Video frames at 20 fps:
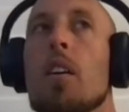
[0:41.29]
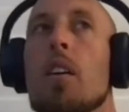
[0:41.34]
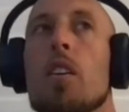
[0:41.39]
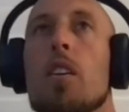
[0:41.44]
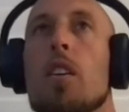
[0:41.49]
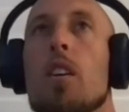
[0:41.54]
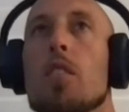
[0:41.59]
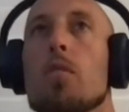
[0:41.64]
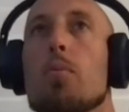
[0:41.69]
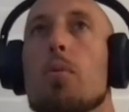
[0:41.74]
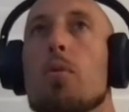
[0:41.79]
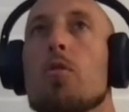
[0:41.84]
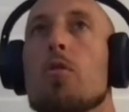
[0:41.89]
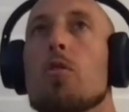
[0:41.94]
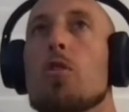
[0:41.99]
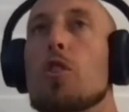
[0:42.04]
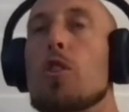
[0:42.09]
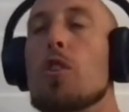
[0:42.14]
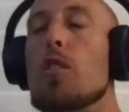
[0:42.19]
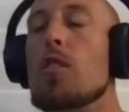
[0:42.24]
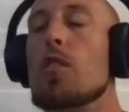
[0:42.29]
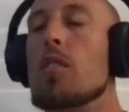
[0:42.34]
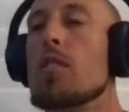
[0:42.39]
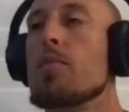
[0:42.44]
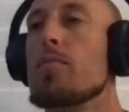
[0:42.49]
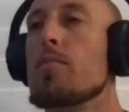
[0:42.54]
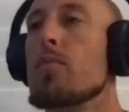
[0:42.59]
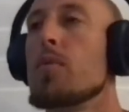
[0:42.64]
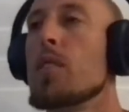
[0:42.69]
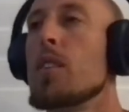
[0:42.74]
You're not supposed to
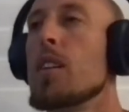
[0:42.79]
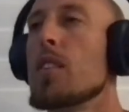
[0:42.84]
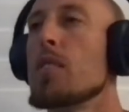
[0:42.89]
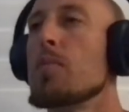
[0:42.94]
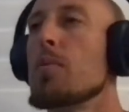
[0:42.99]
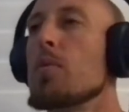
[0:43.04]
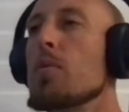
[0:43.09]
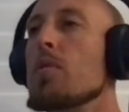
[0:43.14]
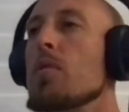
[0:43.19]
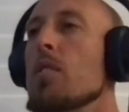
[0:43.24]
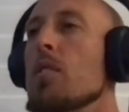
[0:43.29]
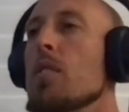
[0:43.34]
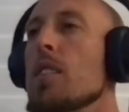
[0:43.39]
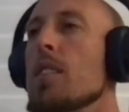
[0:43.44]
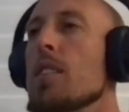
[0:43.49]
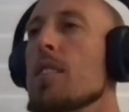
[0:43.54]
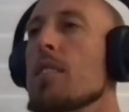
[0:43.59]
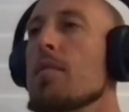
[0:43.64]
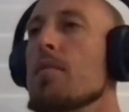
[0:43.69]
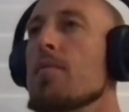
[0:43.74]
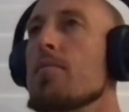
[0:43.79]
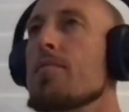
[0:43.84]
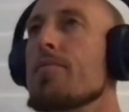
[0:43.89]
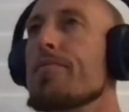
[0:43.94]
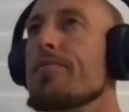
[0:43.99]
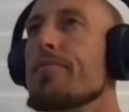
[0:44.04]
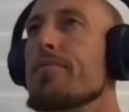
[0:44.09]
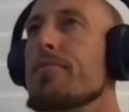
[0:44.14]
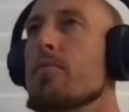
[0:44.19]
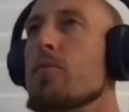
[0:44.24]
journal. You're not supposed to
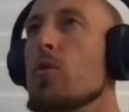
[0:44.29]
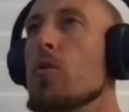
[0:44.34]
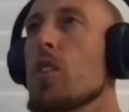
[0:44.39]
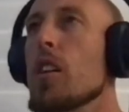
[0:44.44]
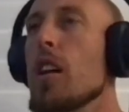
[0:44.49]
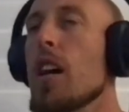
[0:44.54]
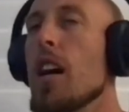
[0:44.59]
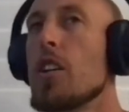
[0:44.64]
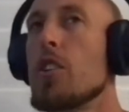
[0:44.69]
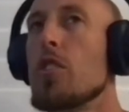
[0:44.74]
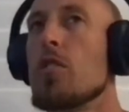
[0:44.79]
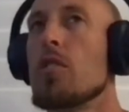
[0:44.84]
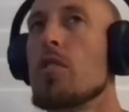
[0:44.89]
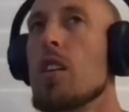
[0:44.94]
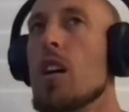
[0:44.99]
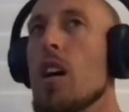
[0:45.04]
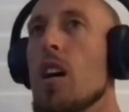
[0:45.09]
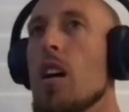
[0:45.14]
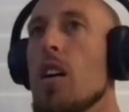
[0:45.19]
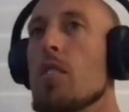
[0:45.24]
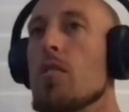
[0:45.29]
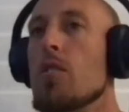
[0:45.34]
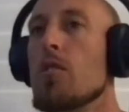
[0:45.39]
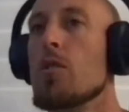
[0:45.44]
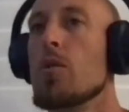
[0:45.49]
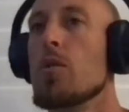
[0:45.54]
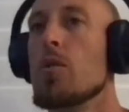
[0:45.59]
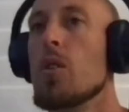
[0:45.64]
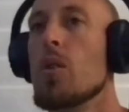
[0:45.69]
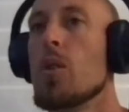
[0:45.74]
really exercise or do
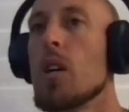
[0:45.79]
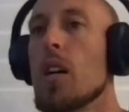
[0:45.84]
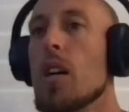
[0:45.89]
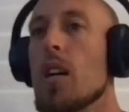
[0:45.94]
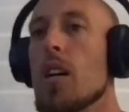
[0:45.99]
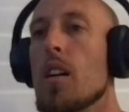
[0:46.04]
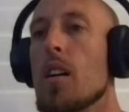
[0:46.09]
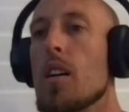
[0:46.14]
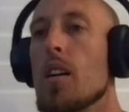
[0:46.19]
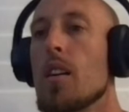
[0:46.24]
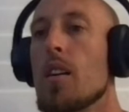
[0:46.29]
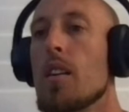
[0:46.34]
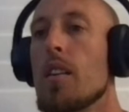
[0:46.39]
yoga.